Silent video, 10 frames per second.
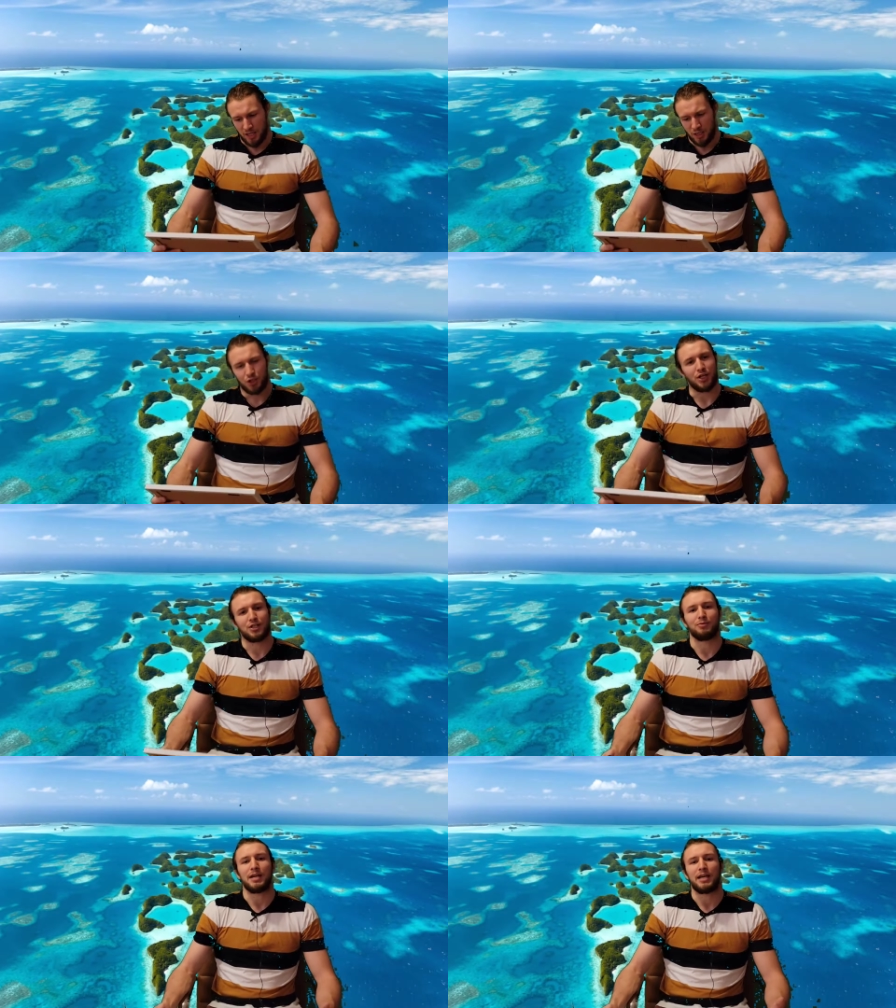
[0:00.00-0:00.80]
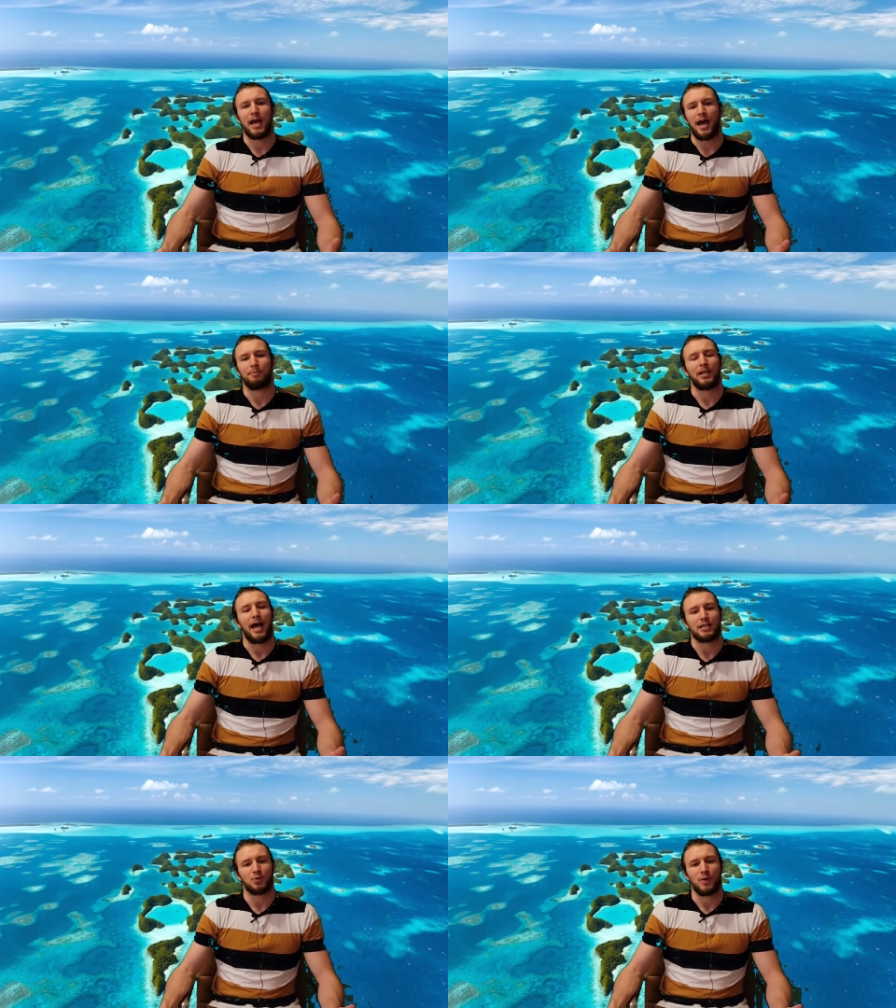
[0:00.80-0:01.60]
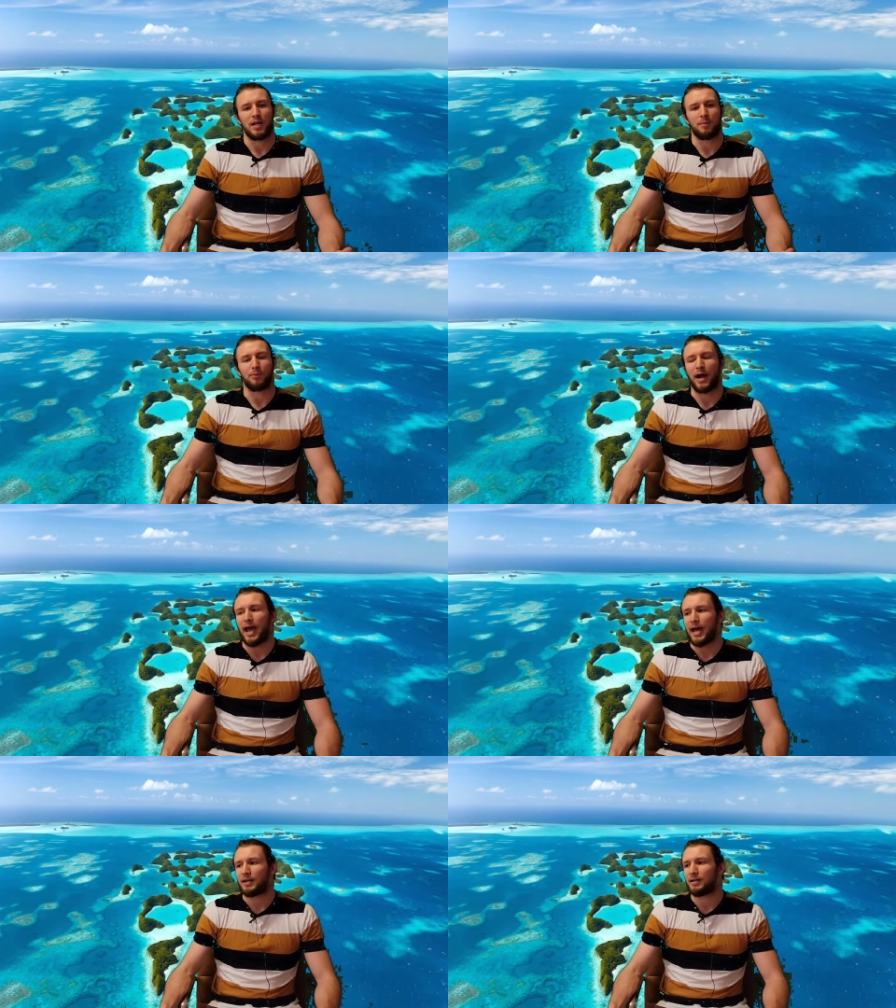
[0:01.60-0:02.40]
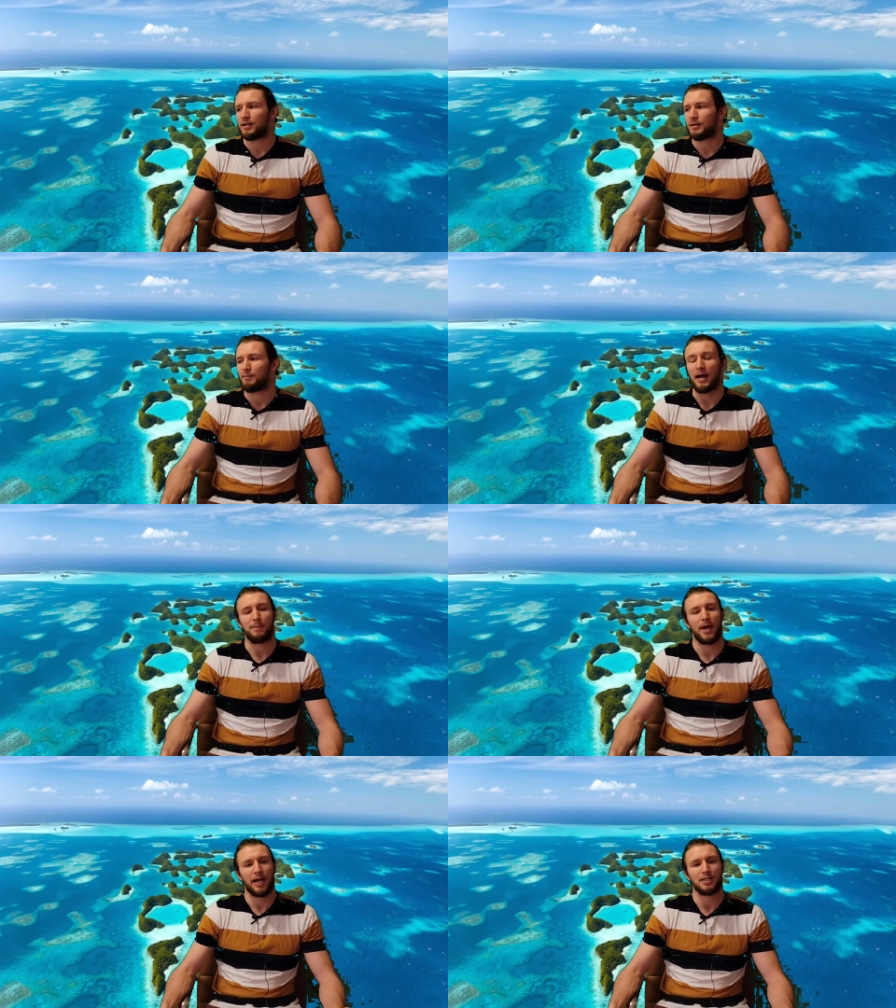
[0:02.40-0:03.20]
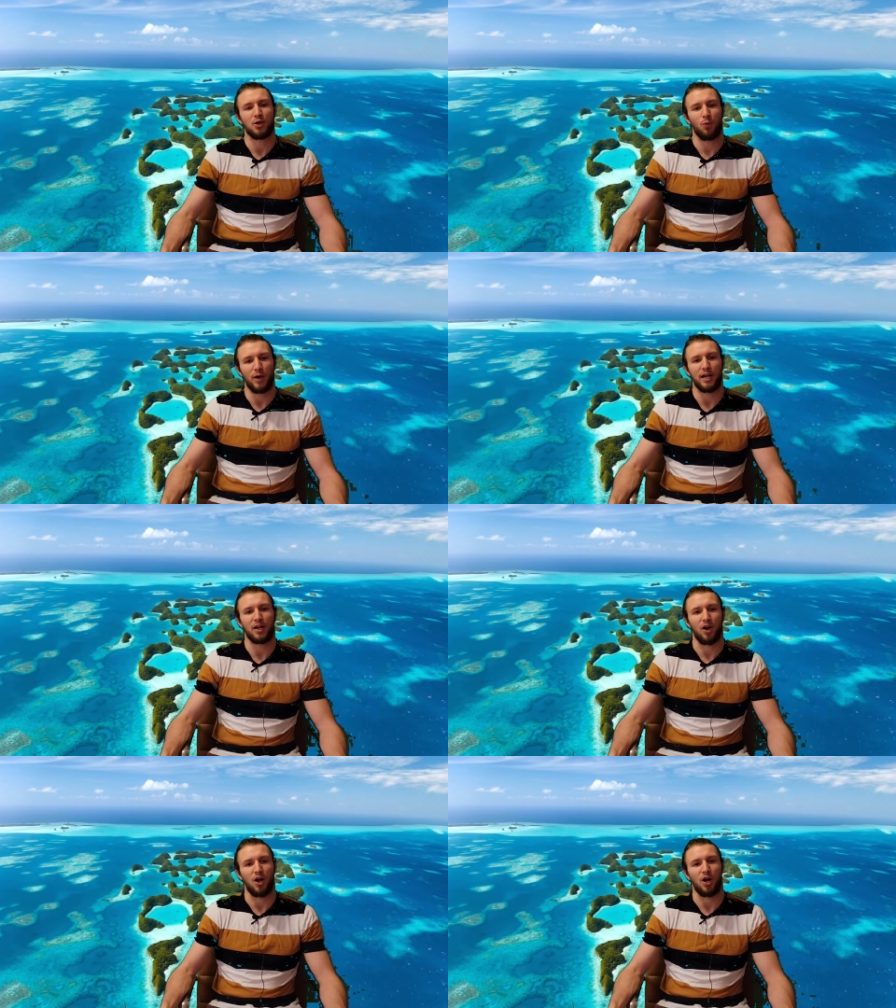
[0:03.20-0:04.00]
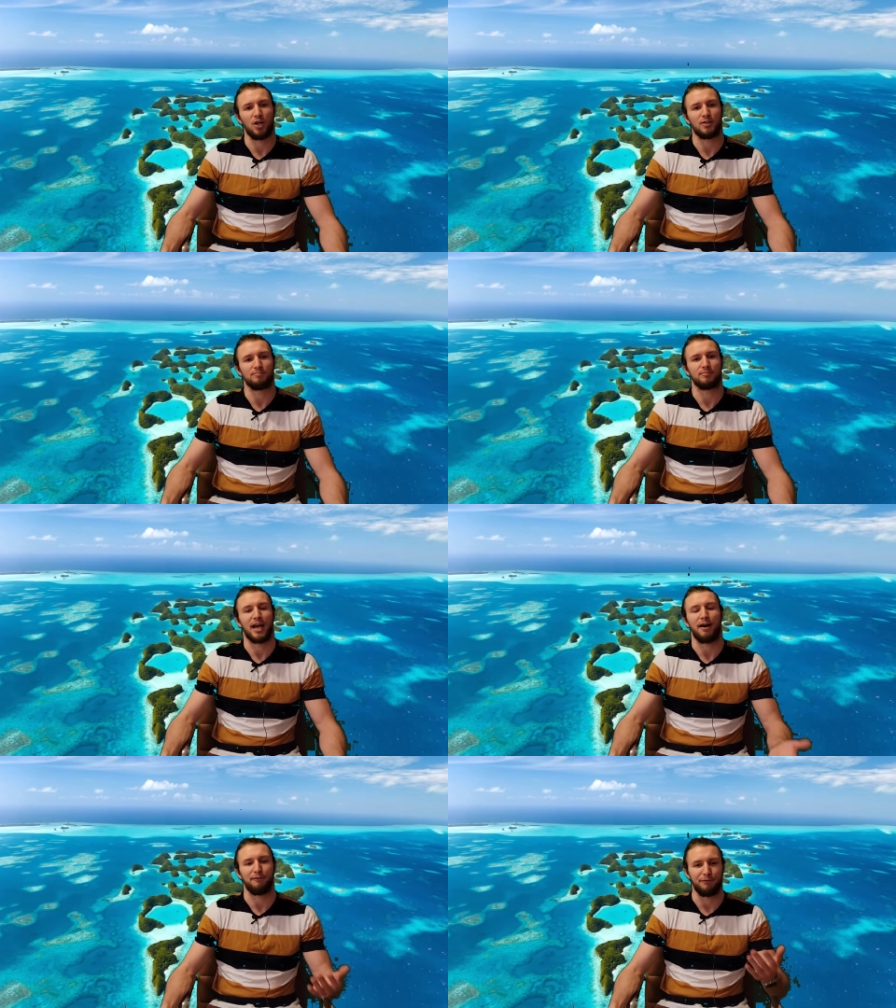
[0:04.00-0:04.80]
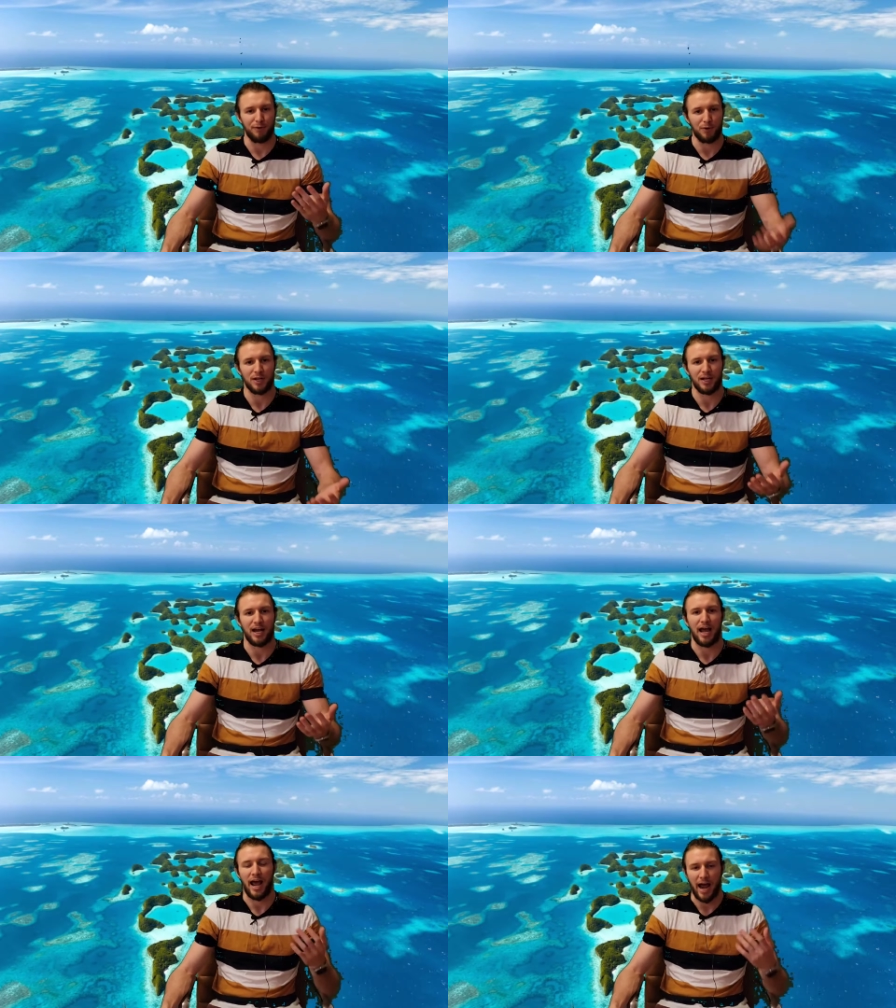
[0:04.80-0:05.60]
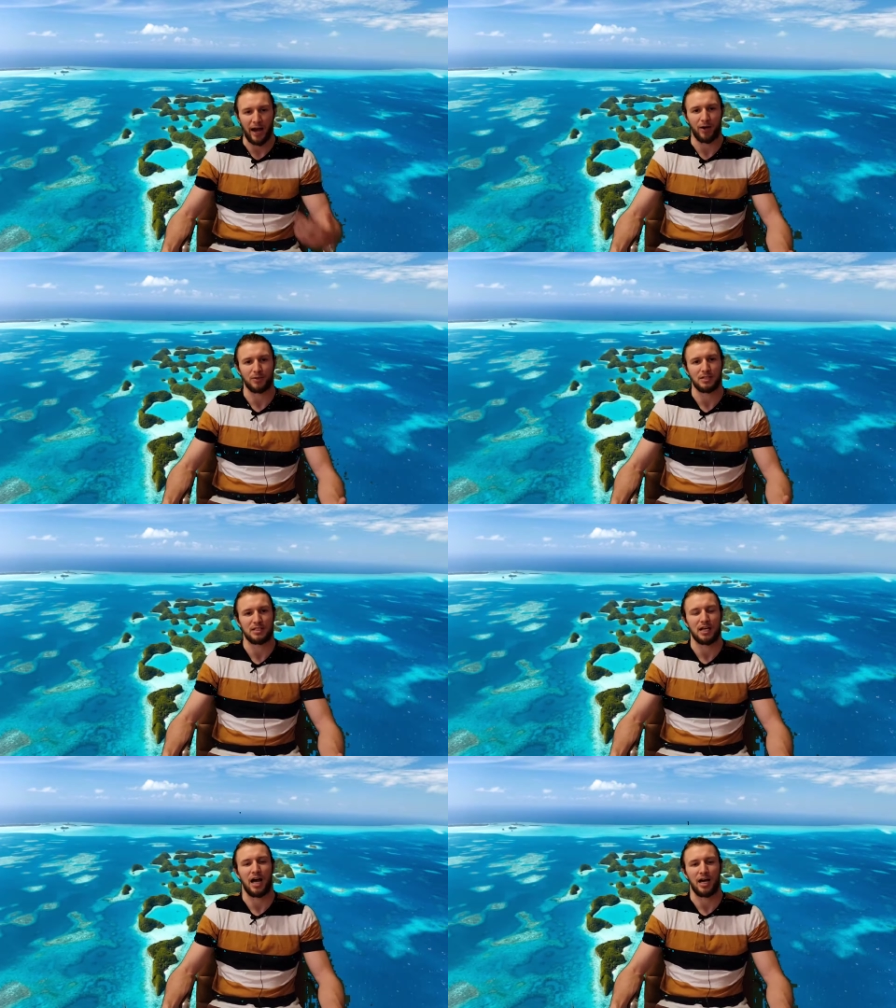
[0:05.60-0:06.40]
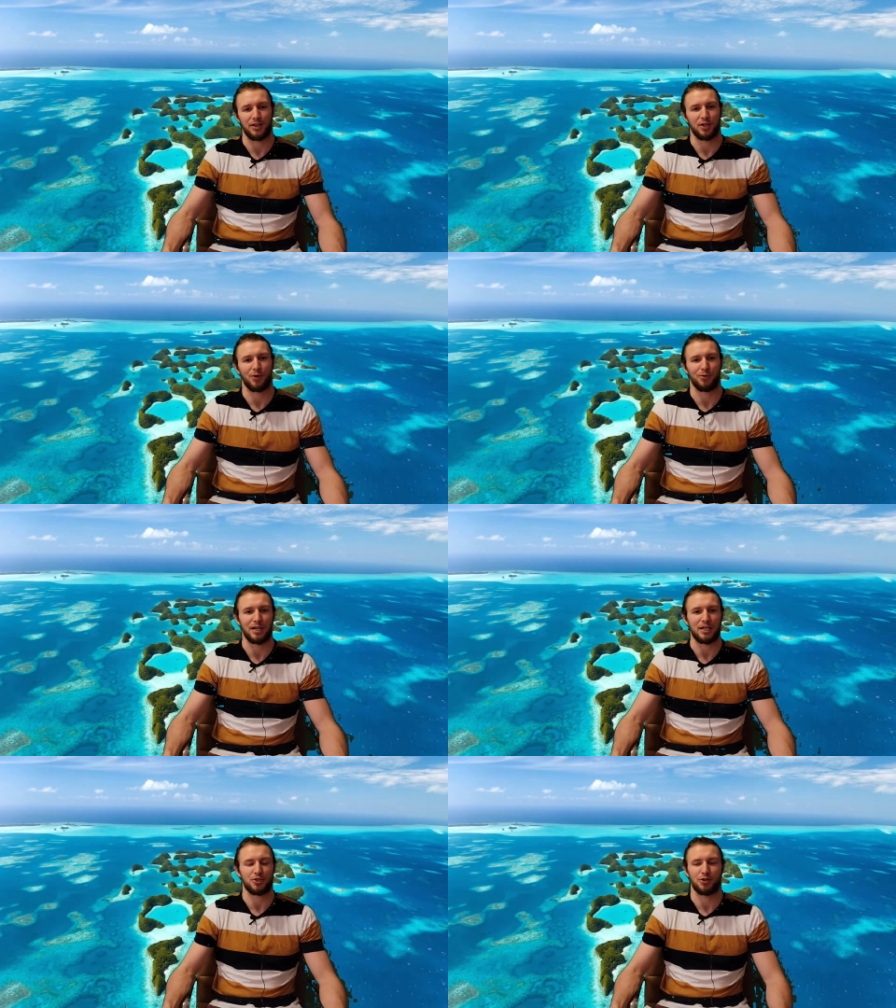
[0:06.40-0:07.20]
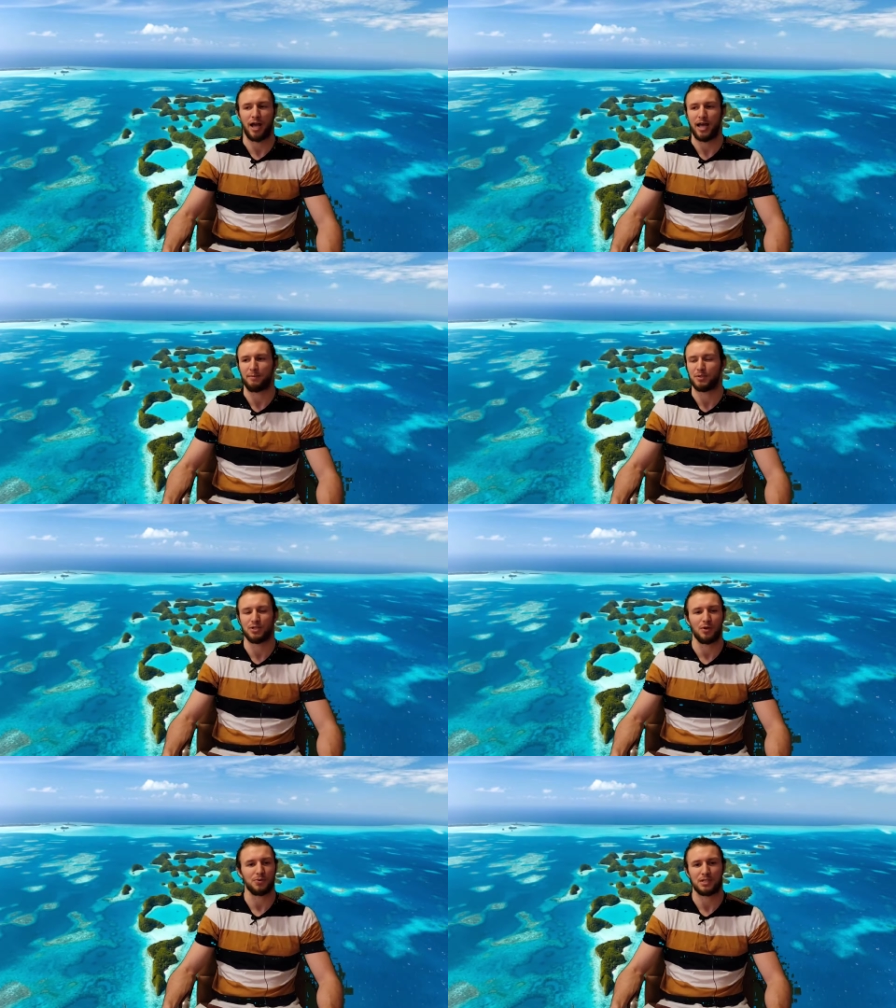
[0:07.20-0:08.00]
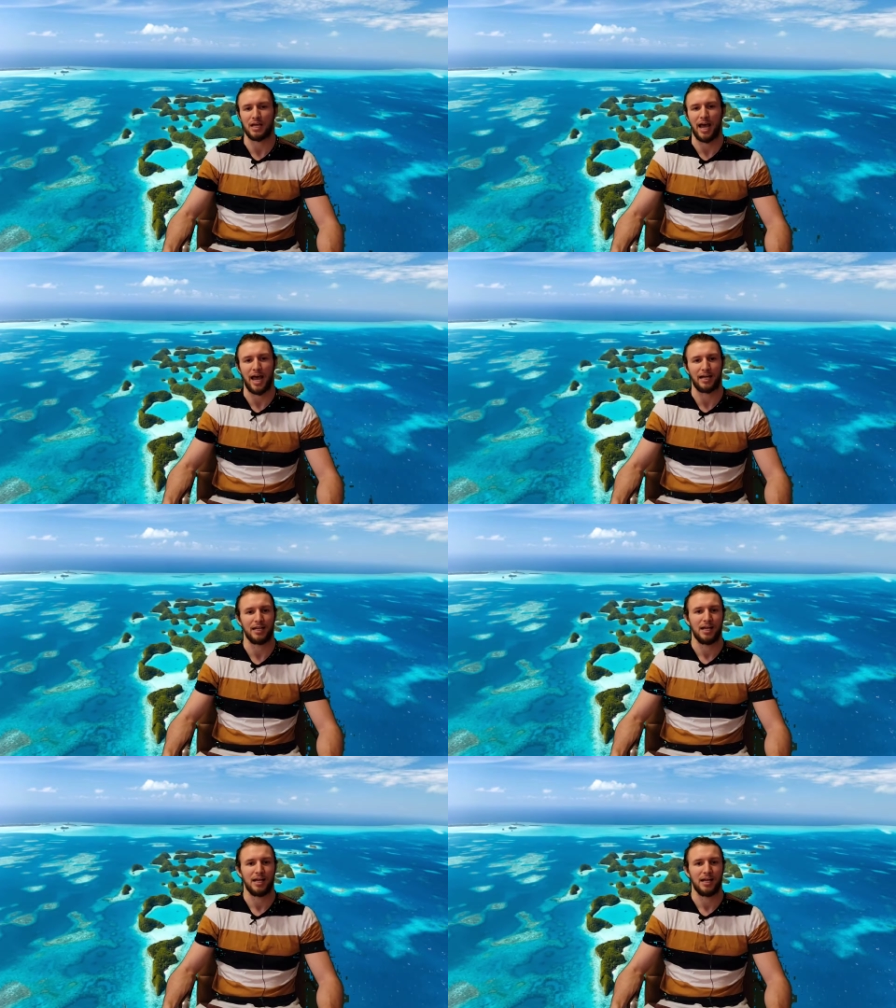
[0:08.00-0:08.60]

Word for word: just to recap last week, Brad, my pick to win it all got voted out on the Green Tribe. So sad.